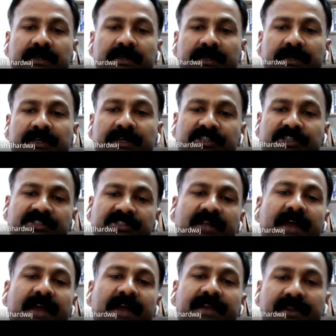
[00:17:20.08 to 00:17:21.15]
Christian
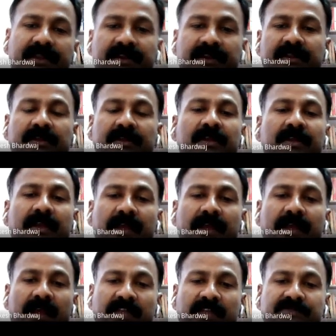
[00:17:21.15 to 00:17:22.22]
Huygens,
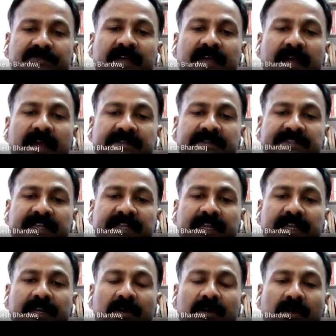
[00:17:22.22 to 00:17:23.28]
as we had seen,